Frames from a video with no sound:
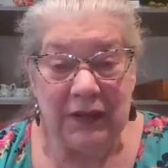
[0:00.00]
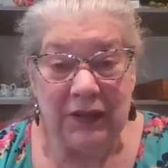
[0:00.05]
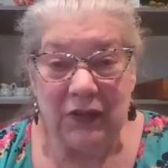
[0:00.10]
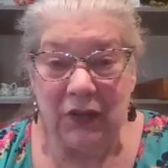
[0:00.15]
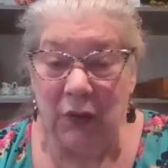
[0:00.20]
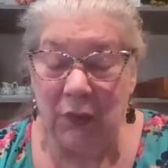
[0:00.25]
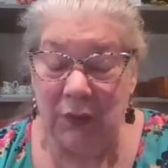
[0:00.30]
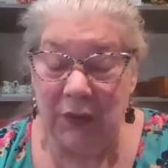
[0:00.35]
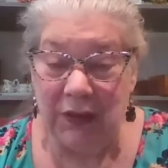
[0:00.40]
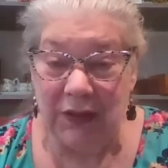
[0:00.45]

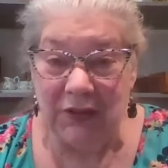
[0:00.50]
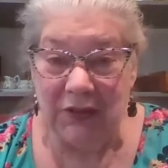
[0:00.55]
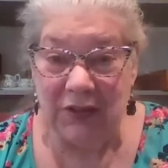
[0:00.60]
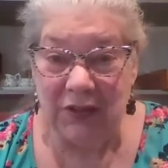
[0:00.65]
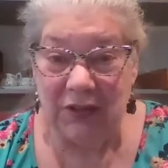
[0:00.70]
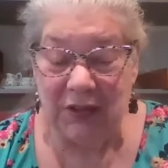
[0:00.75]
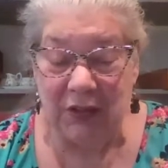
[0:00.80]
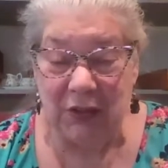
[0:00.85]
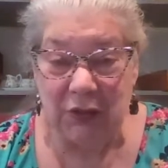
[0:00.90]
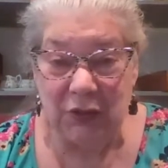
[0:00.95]
going into
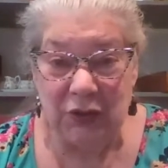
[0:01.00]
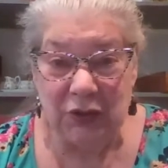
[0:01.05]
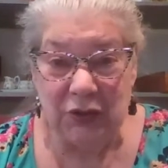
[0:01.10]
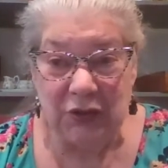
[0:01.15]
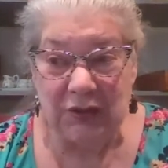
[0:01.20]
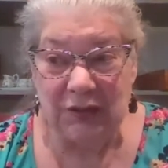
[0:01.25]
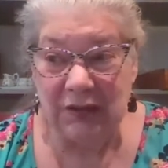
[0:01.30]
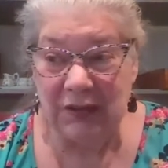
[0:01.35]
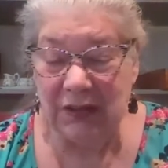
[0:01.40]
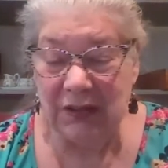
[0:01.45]
the
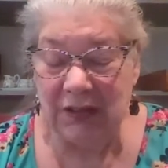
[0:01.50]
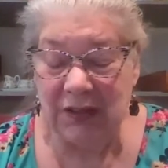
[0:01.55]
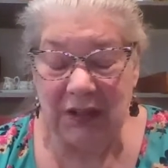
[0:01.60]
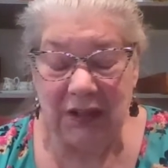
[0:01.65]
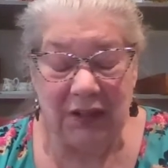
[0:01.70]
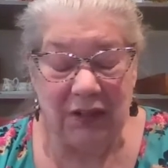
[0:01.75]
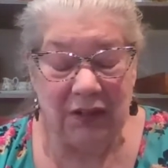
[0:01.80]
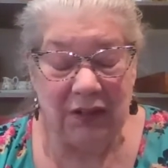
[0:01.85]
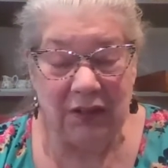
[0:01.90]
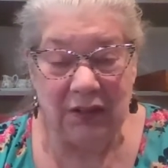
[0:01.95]
ocean,
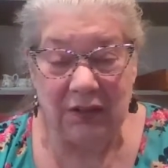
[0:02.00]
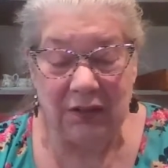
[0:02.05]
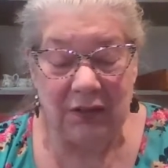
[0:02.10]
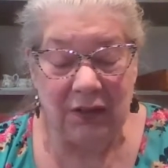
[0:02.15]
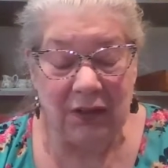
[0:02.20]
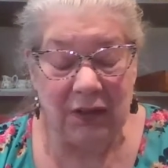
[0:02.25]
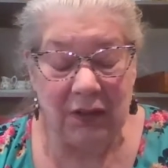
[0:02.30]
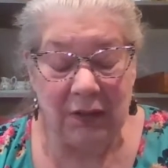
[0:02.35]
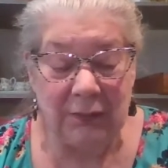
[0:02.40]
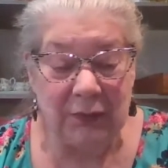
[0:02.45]
and our
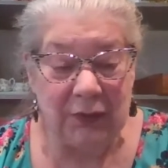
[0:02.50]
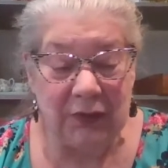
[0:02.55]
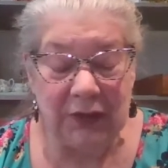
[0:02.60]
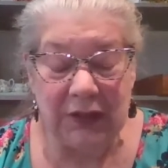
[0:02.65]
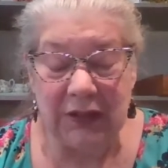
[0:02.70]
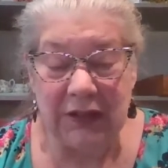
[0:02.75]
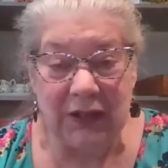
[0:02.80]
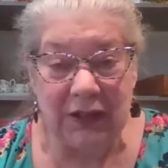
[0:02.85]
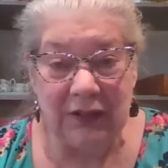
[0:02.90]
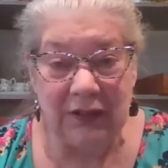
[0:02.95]

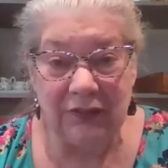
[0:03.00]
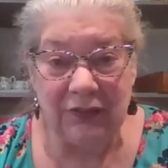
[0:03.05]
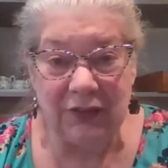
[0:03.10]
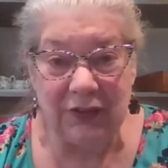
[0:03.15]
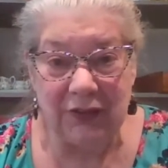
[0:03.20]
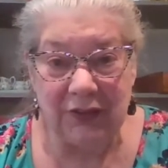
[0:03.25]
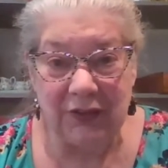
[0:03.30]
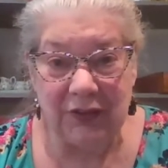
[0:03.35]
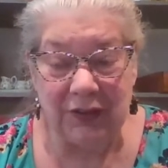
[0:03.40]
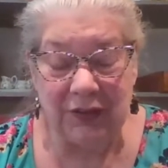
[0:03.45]
marine life
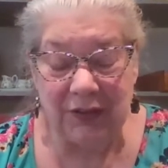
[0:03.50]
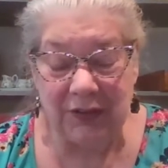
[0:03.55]
are